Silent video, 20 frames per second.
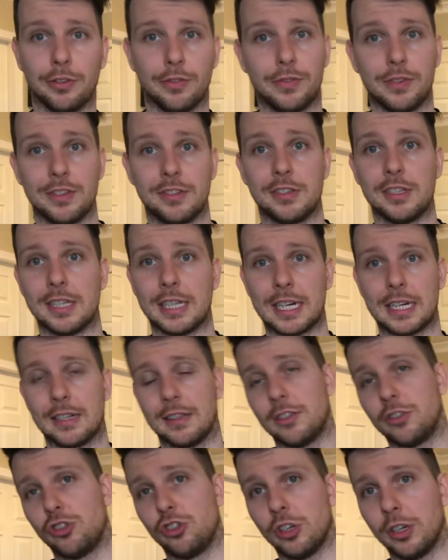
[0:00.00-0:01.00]
If you see that
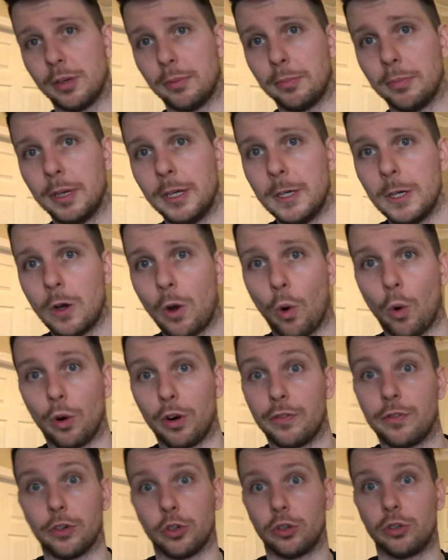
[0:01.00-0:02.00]
in the gym,
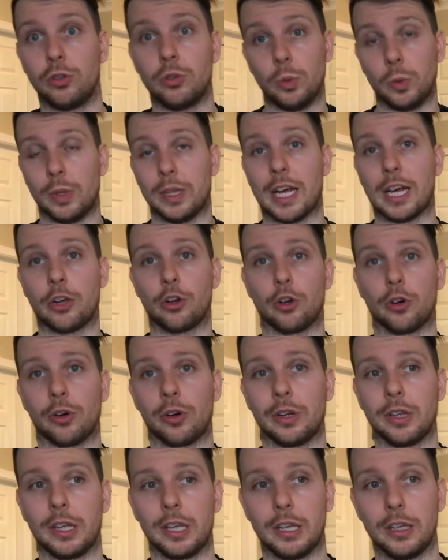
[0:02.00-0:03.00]
or if you're doing that
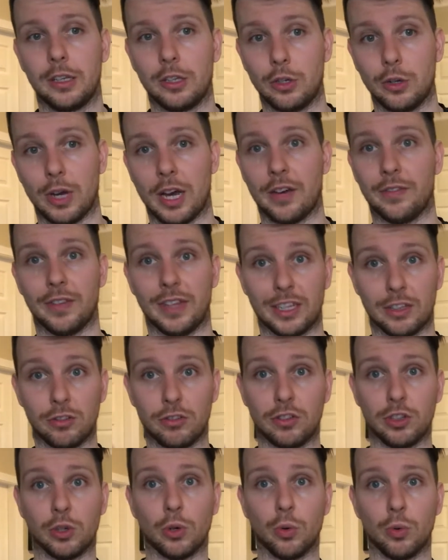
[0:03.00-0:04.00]
currently, you have like
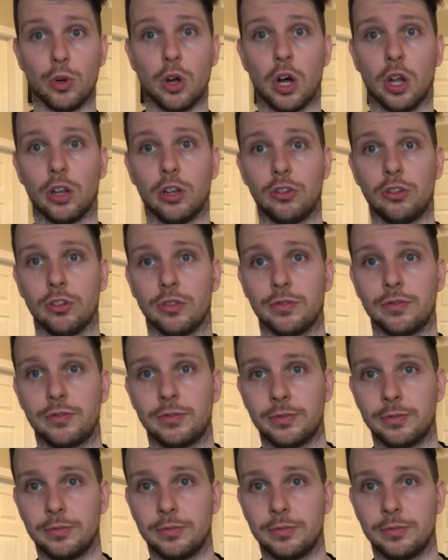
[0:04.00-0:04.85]
zero knowledge of